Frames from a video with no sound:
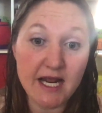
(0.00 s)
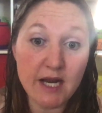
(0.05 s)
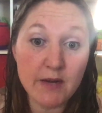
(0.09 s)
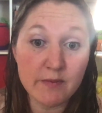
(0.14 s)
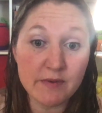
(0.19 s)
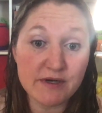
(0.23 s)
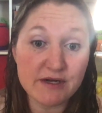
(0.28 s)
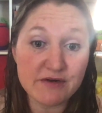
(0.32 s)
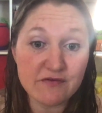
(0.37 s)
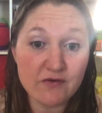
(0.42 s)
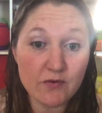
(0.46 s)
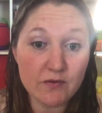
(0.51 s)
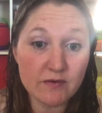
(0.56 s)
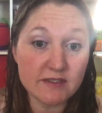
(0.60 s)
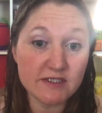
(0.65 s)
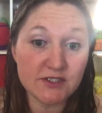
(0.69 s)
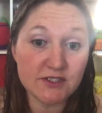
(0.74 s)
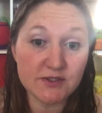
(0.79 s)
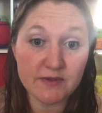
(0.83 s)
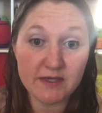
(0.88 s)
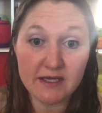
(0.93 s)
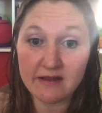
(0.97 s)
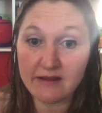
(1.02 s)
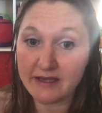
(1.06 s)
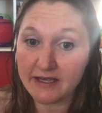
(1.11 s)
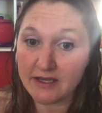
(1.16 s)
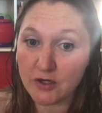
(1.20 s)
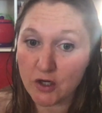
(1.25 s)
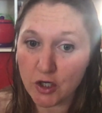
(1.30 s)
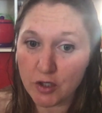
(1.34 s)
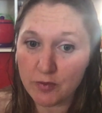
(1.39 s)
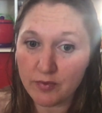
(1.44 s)
And whenever we're doing like
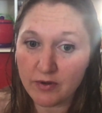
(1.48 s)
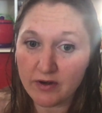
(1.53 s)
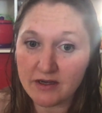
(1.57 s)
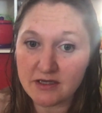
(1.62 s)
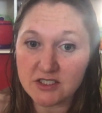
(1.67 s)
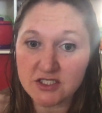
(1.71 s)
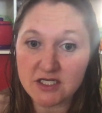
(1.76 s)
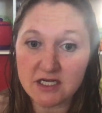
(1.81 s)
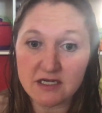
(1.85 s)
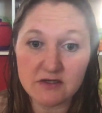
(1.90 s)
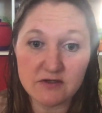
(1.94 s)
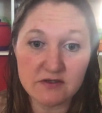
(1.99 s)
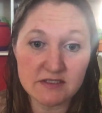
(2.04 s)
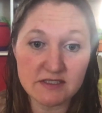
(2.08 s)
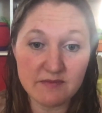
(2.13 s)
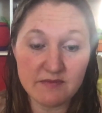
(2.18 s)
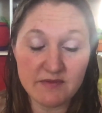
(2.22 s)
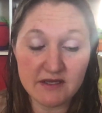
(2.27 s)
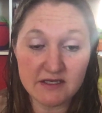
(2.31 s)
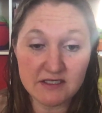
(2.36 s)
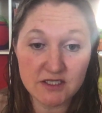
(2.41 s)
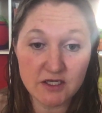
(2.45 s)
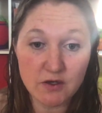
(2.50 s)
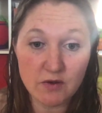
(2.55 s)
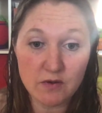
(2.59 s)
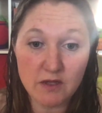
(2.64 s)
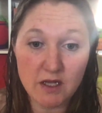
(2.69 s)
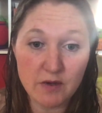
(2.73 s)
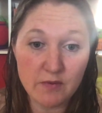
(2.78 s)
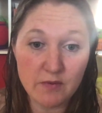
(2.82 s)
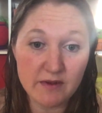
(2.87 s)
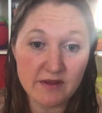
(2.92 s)
an art project or something to go
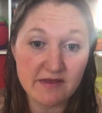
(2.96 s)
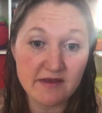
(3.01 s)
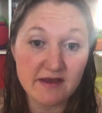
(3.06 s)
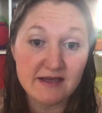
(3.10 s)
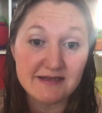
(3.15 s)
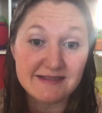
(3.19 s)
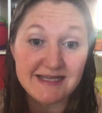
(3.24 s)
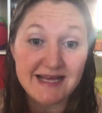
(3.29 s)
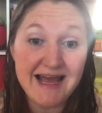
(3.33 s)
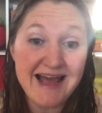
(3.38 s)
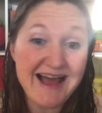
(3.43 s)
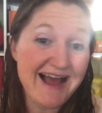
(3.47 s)
along with it,